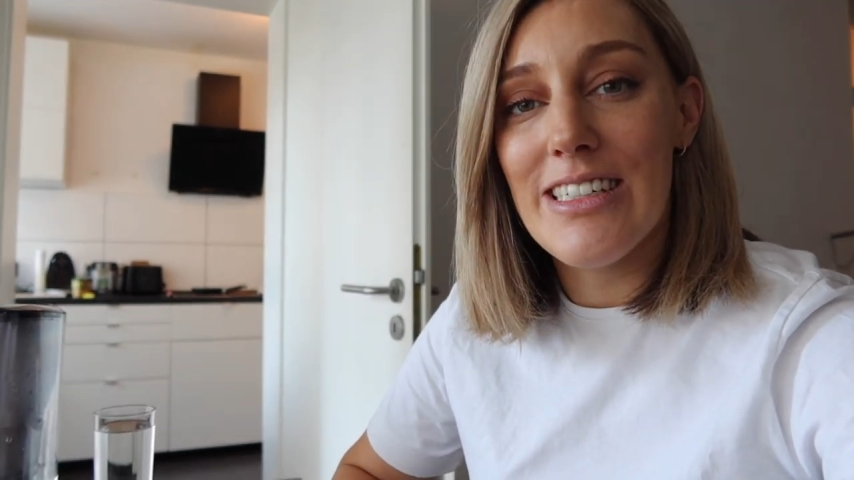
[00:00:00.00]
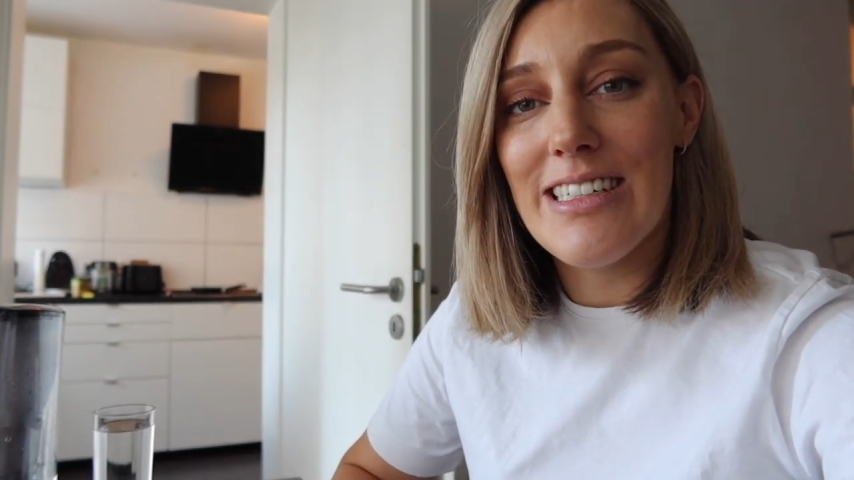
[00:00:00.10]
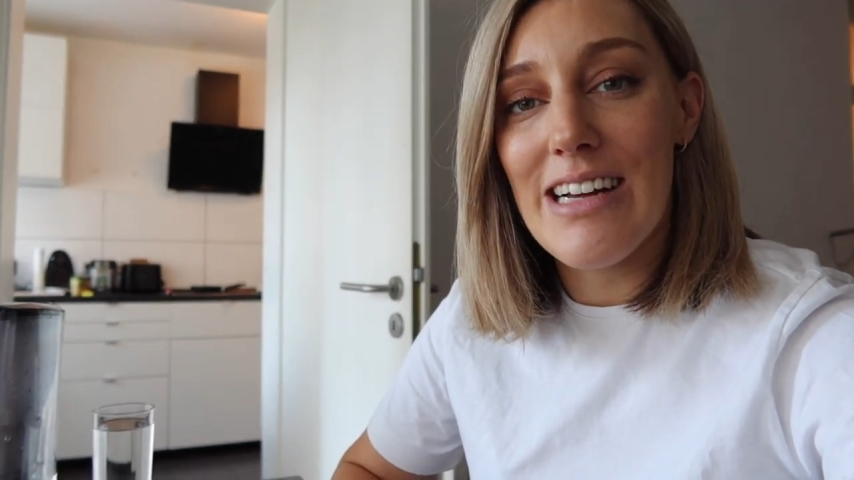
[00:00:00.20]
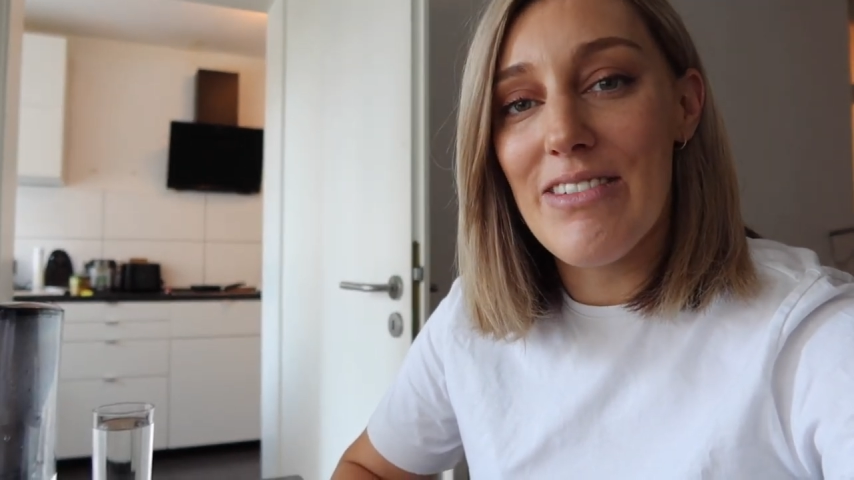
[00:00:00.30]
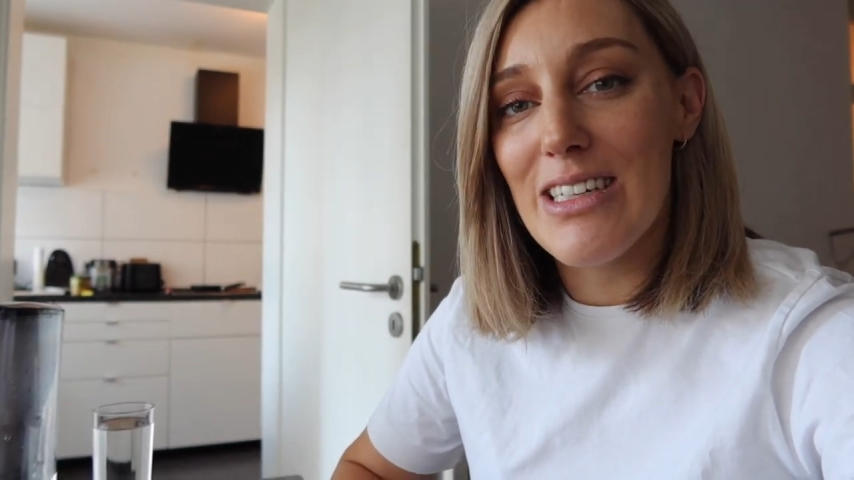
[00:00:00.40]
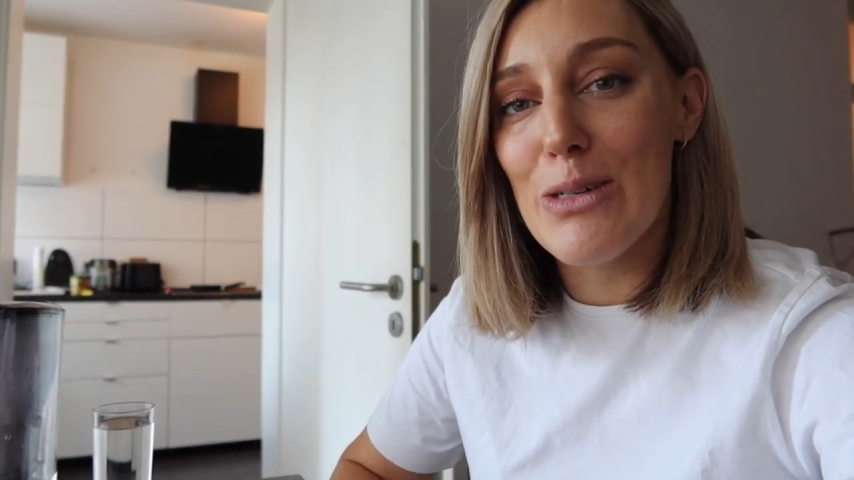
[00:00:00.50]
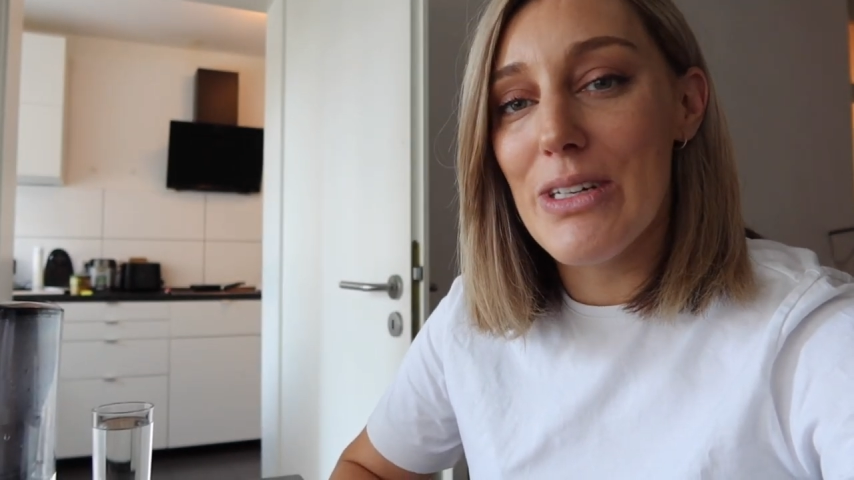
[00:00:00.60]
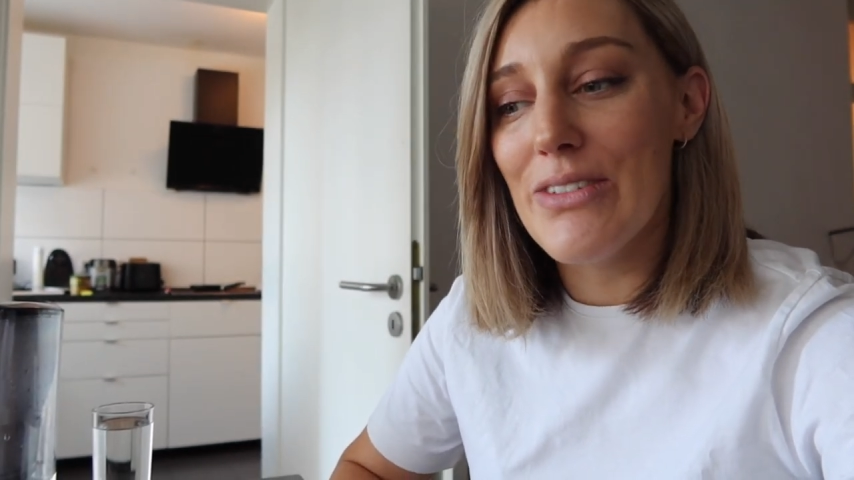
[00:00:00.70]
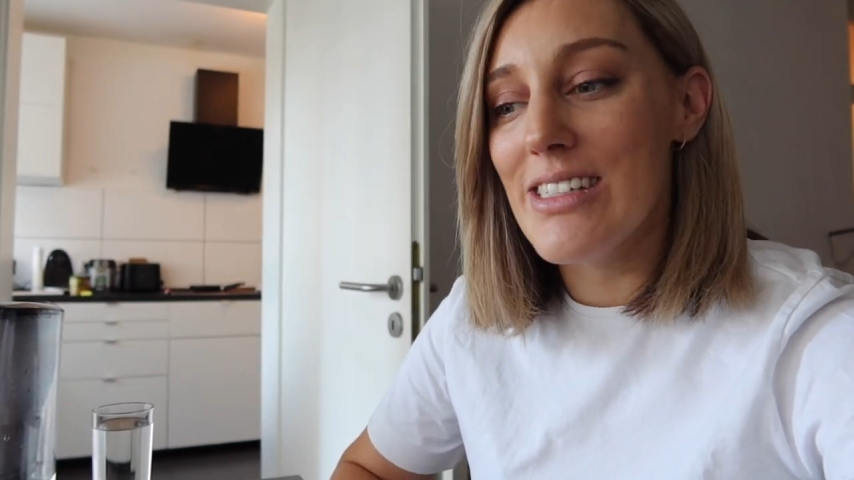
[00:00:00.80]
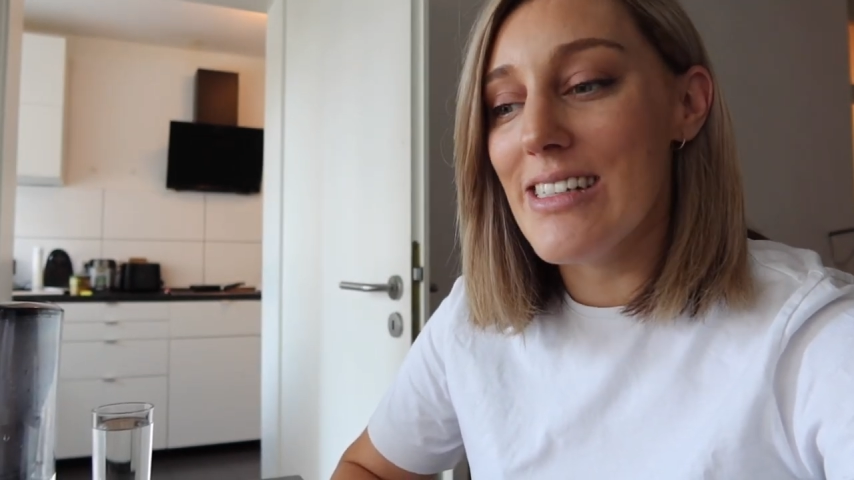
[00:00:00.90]
you have a little
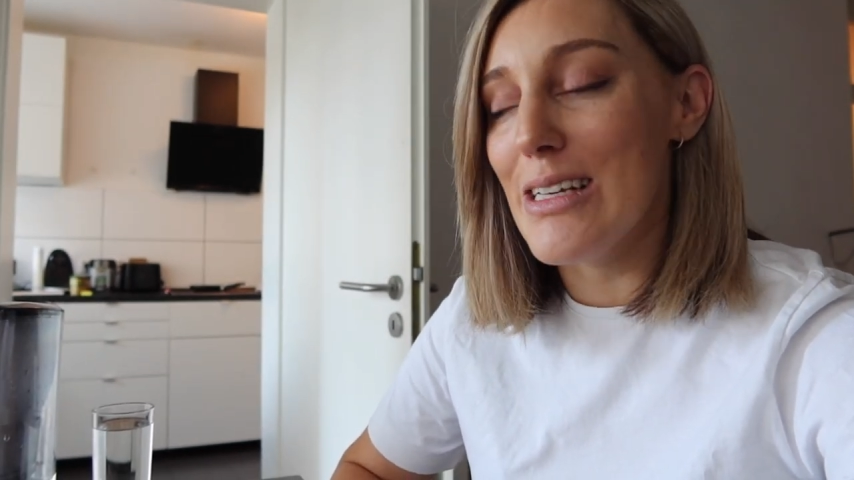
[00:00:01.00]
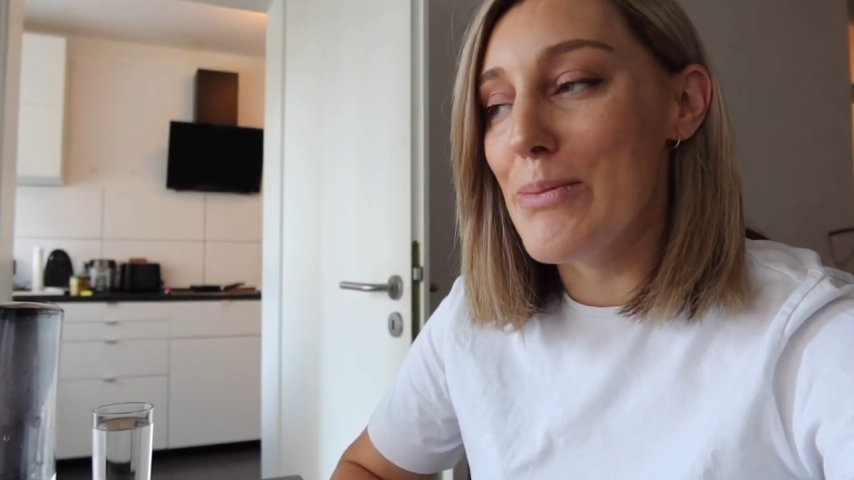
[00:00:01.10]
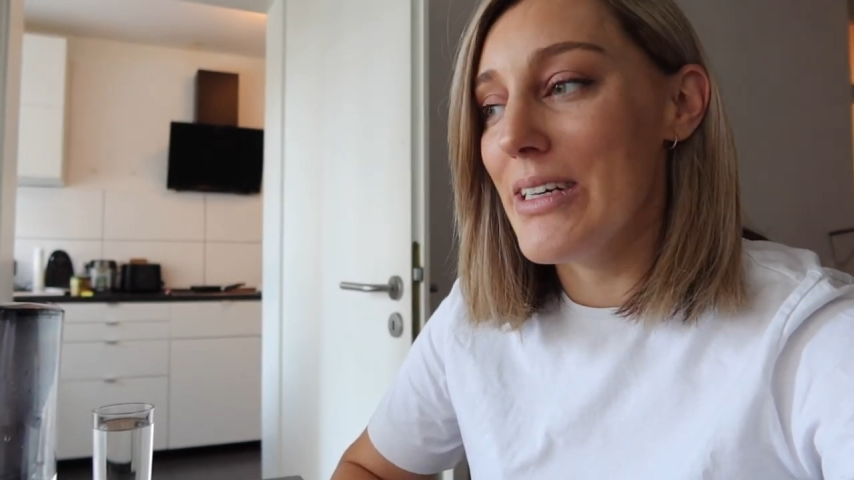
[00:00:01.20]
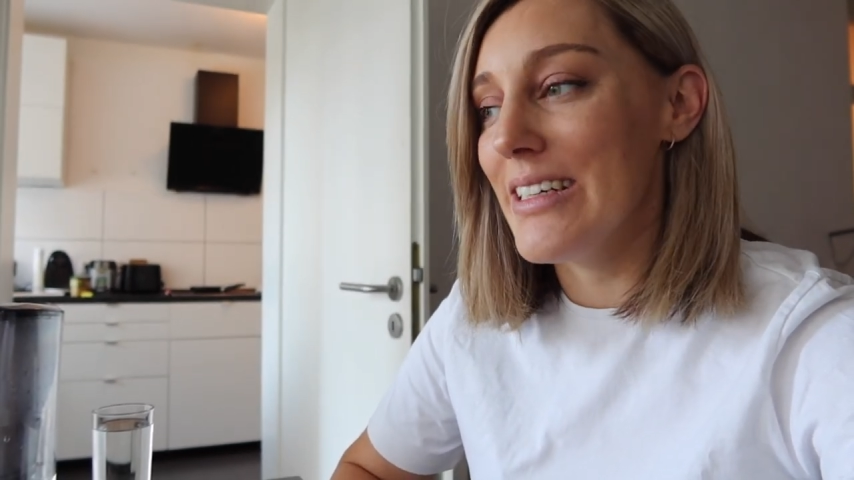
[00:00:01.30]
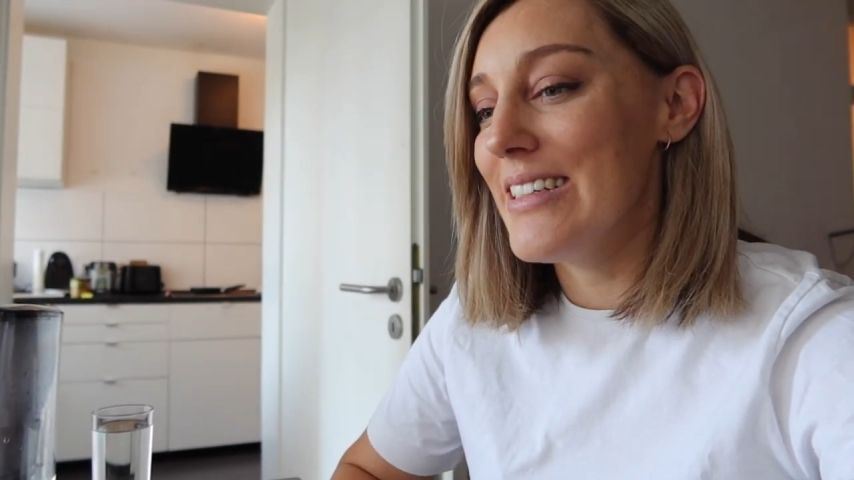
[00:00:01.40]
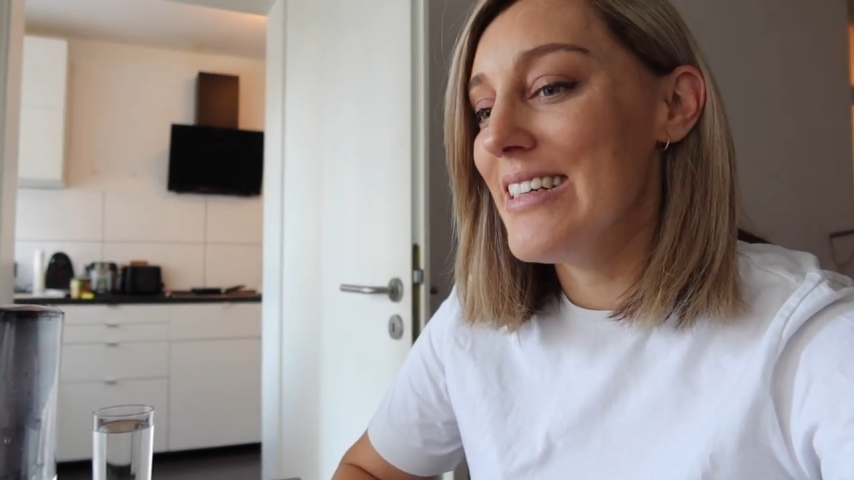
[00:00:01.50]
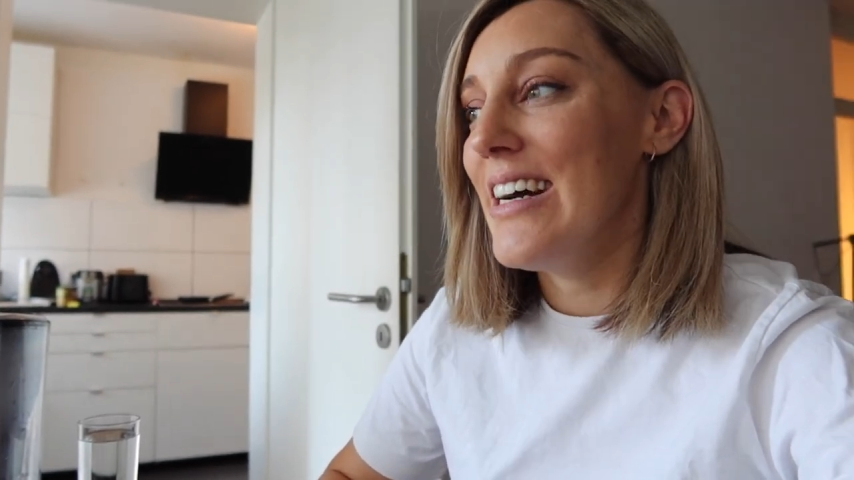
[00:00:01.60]
bit of a sleep in.